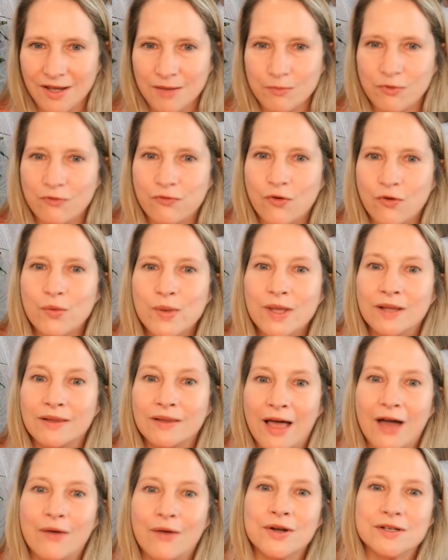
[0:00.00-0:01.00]
before we
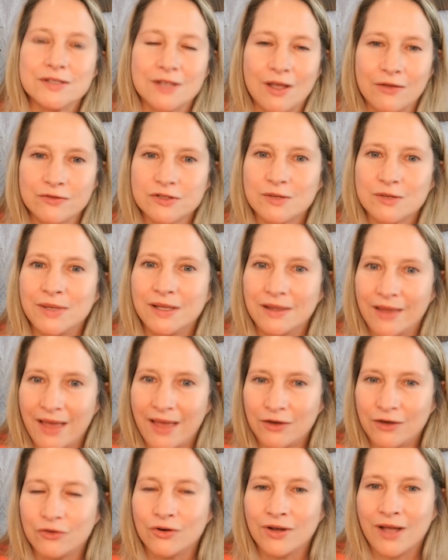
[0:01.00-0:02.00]
allow ourselves to be
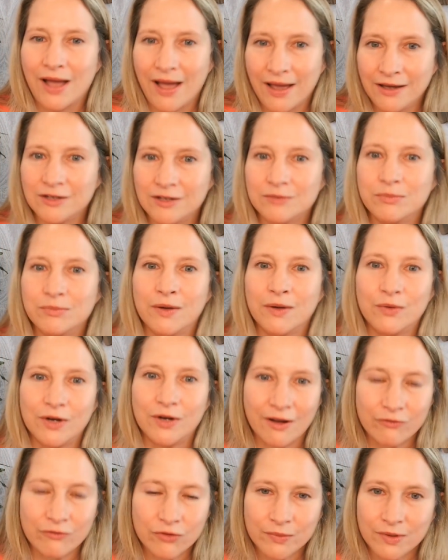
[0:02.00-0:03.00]
led or guided by
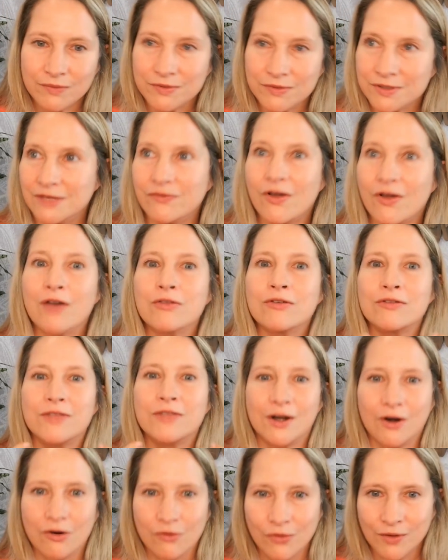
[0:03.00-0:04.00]
whatever we receive other
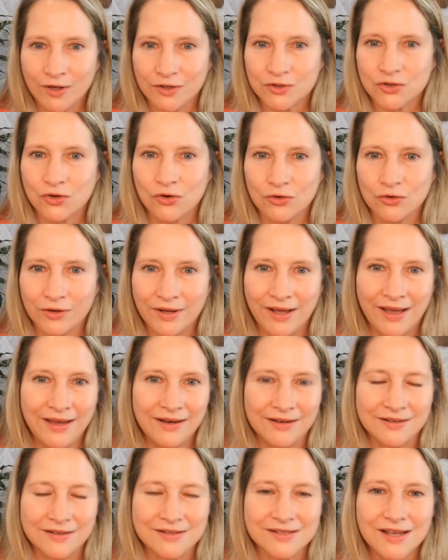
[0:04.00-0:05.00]
than our own internal
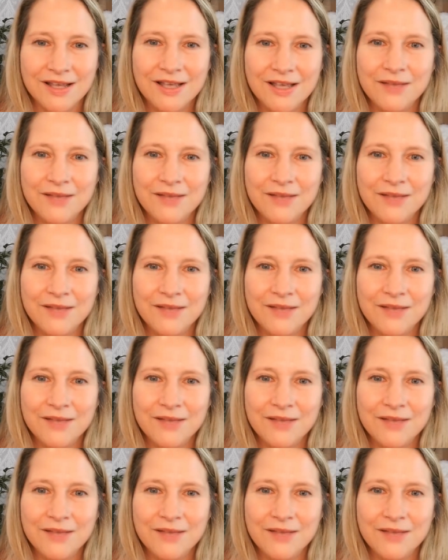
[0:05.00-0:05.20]
guidance